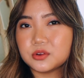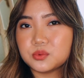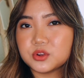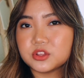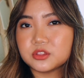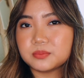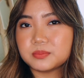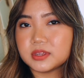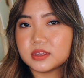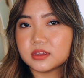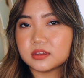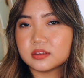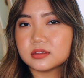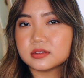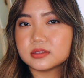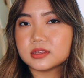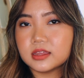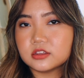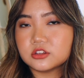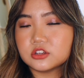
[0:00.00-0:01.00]
with,
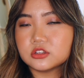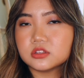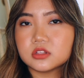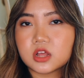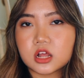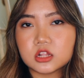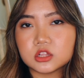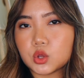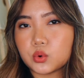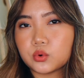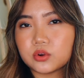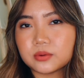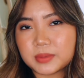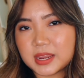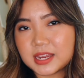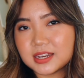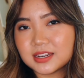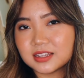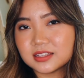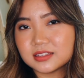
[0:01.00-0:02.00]
because it's just a lot lower
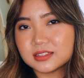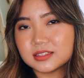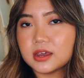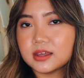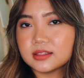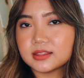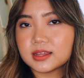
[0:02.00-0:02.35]
maintenance.